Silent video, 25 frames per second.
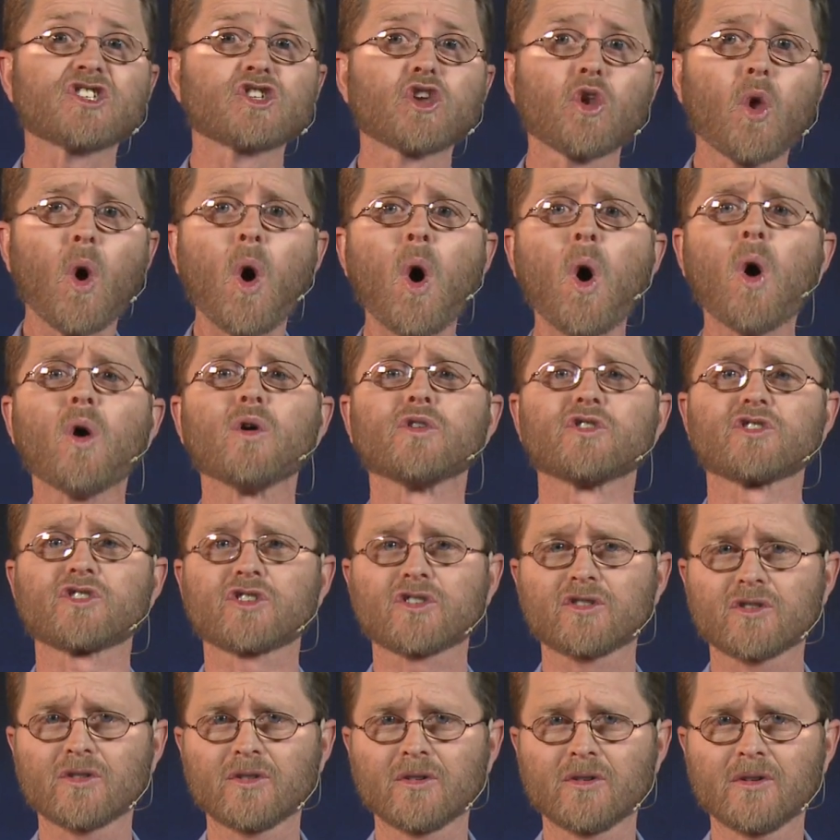
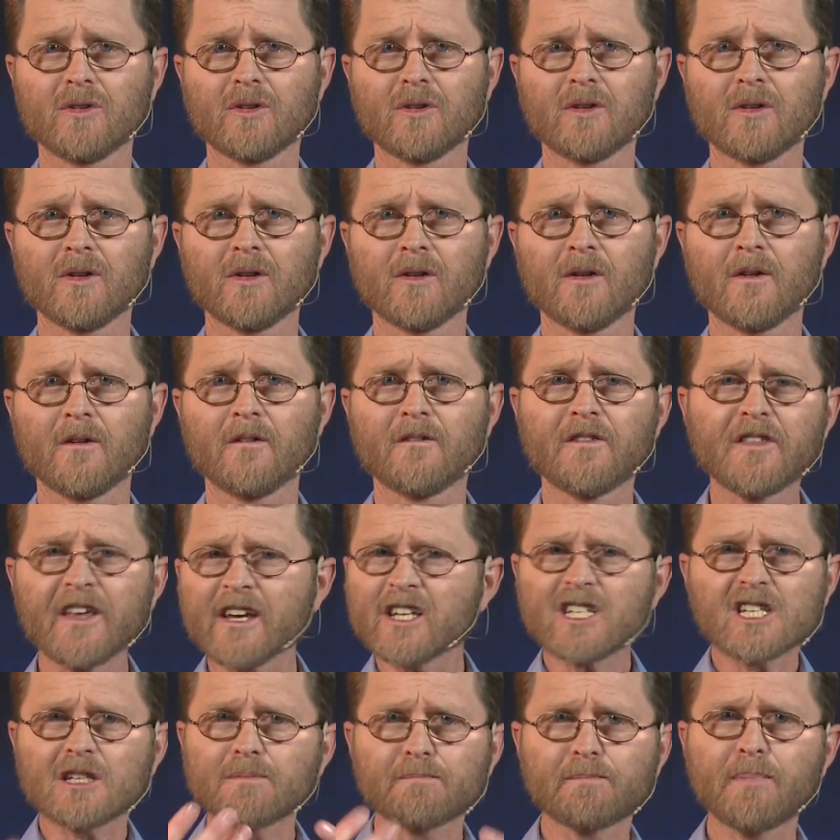laws,
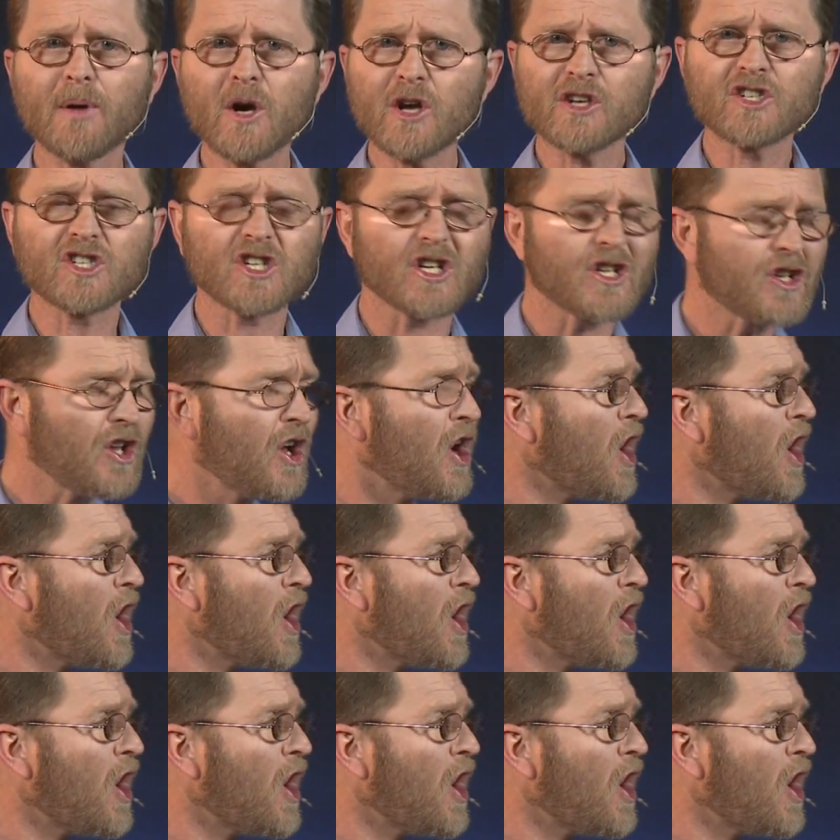this person